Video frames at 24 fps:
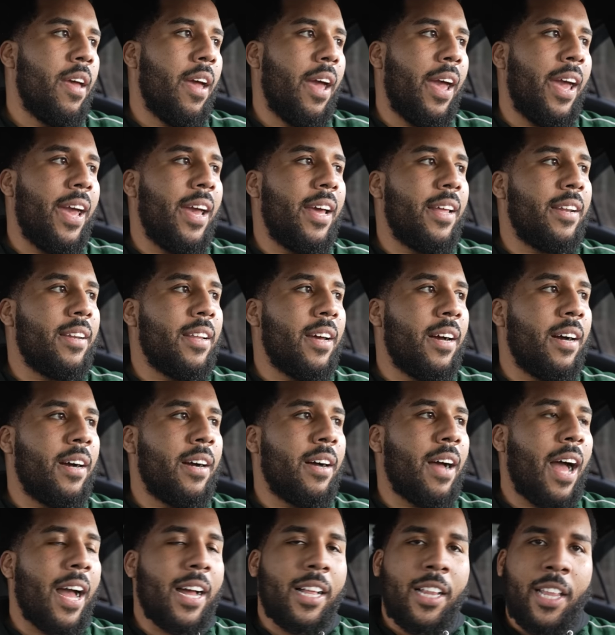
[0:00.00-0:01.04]

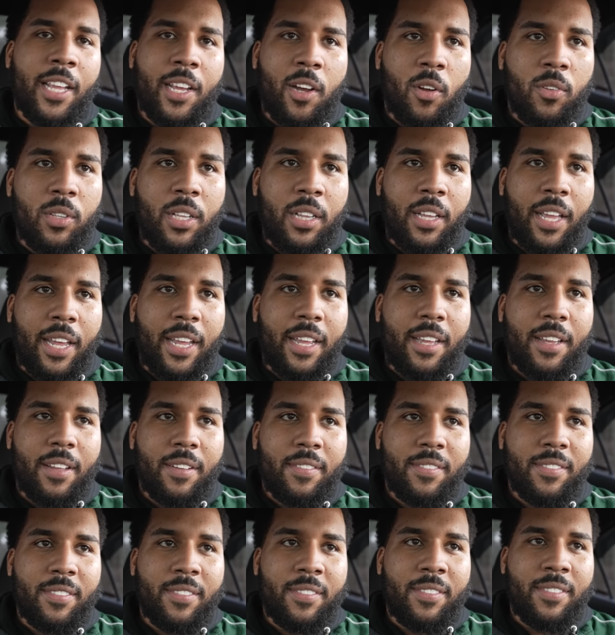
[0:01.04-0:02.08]
I click on the link
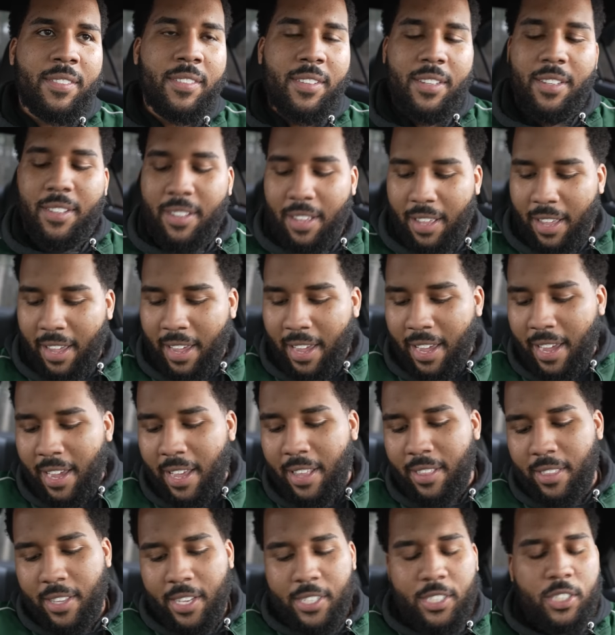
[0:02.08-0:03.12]

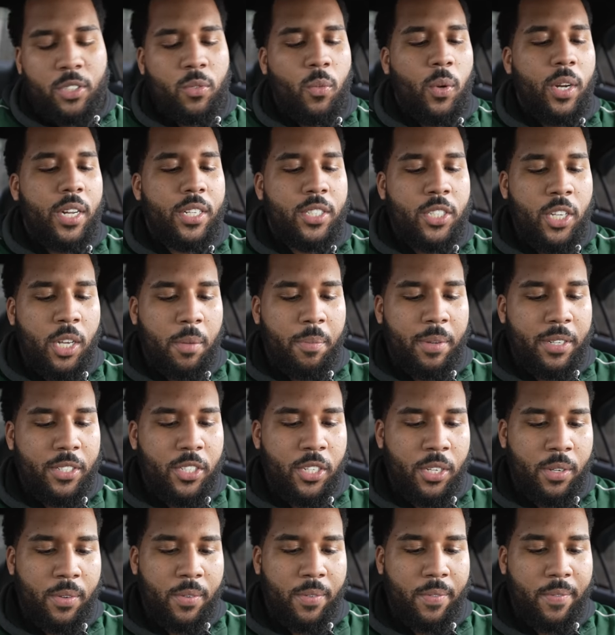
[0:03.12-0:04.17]
and this is what it took me
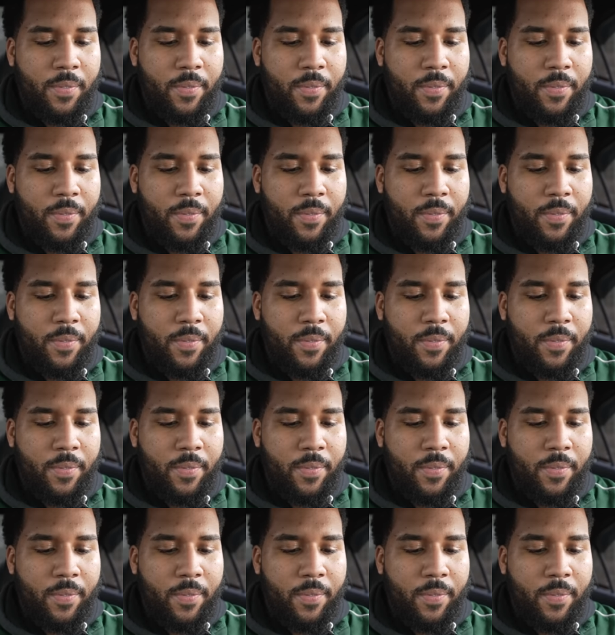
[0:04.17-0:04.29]
to.